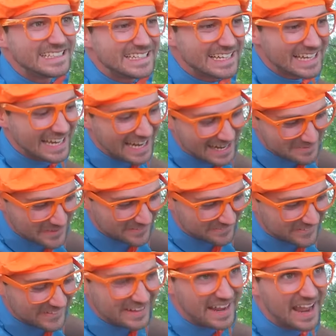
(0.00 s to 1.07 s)
Yeah, but
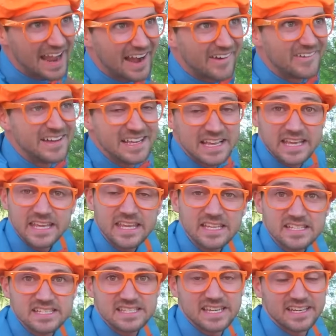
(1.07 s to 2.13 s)
for now,
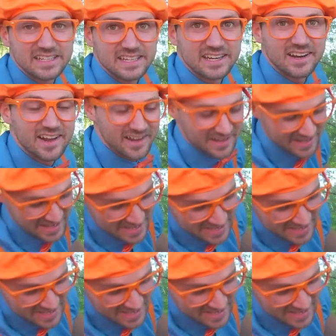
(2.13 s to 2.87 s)
he's standing on